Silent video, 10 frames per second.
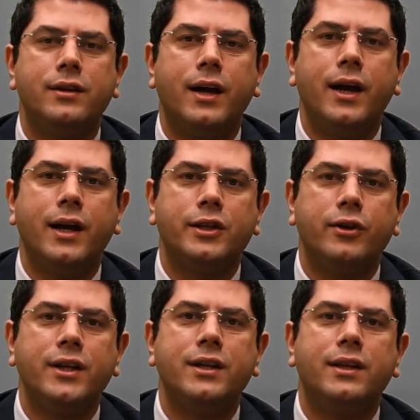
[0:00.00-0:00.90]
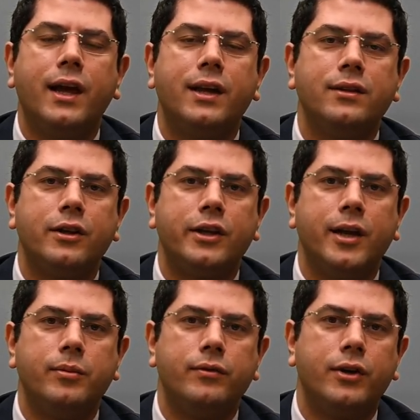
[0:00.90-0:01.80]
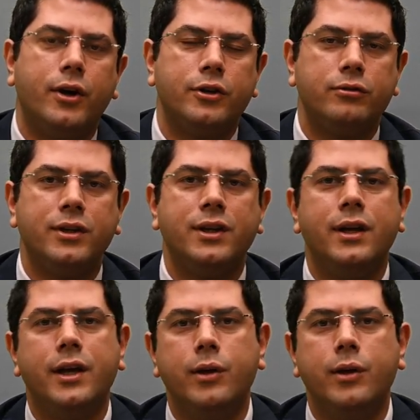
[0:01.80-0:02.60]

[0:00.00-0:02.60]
dye has already taken the shape of the artery.